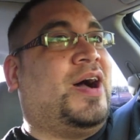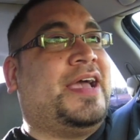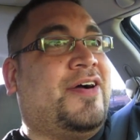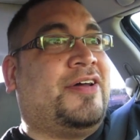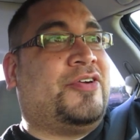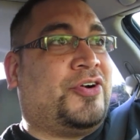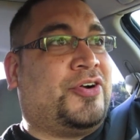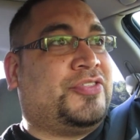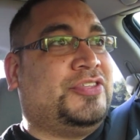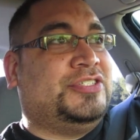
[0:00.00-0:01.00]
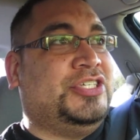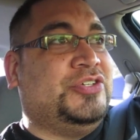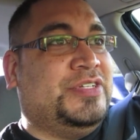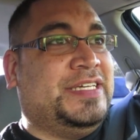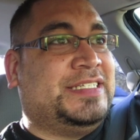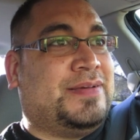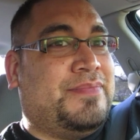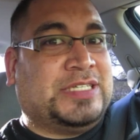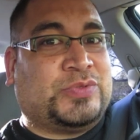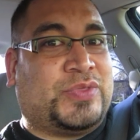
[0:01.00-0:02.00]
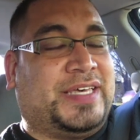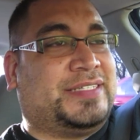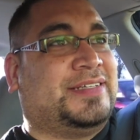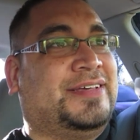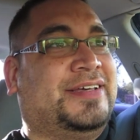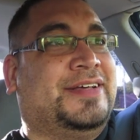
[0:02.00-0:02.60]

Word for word: Why on earth do you need to mess with it?